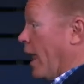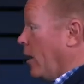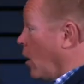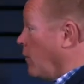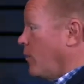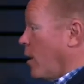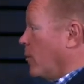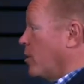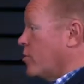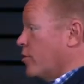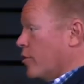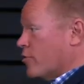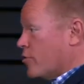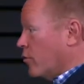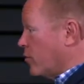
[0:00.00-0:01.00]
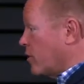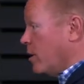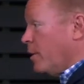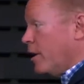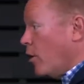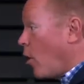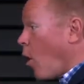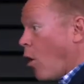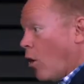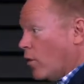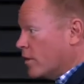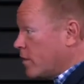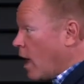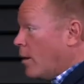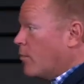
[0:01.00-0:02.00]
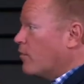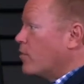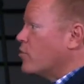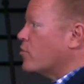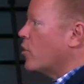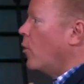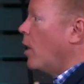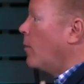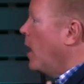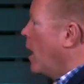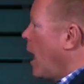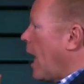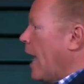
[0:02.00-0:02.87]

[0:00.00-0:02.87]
I love coming to church. You'll see me here all the time if you show up.